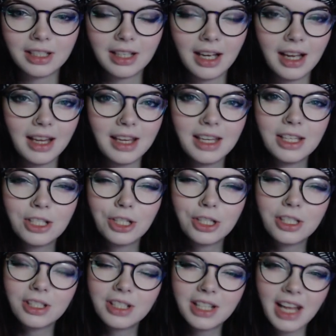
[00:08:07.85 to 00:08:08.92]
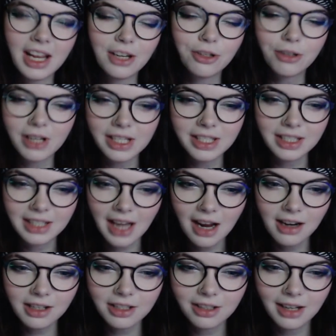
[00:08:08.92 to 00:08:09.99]
he's just such an interesting
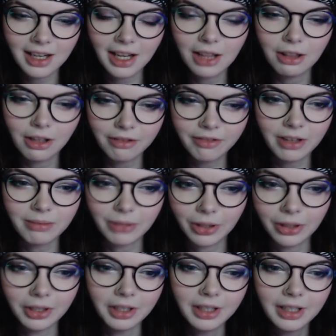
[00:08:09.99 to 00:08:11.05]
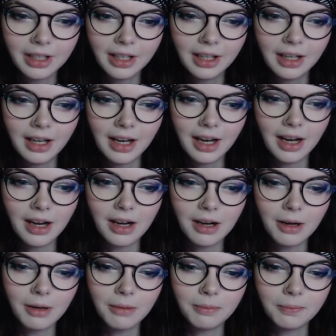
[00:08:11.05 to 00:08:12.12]
character and I love him now.
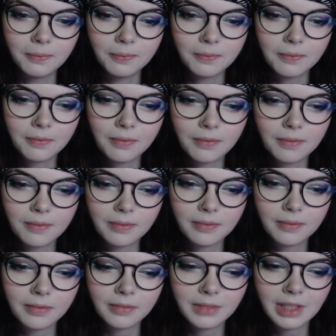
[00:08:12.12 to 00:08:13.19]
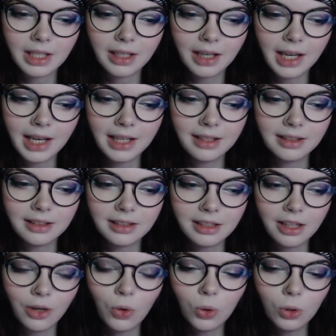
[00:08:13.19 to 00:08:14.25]
And
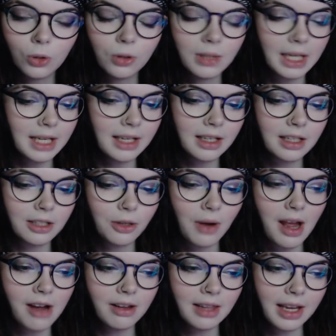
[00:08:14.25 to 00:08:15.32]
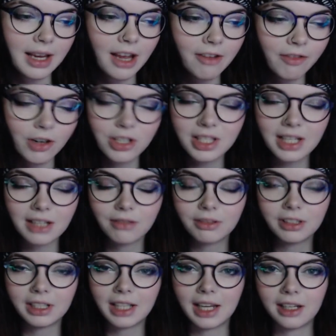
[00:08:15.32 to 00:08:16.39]
the whole, like, you know, like, at first I didn't
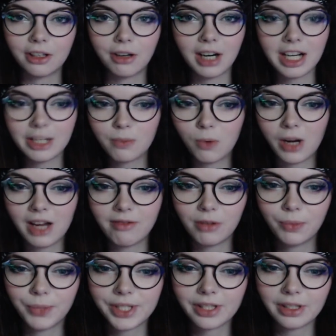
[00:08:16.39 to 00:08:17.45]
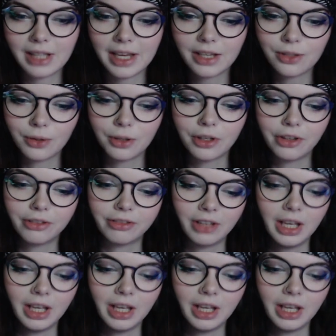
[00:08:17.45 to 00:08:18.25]
really kind of grasp why everyone was, like, sort of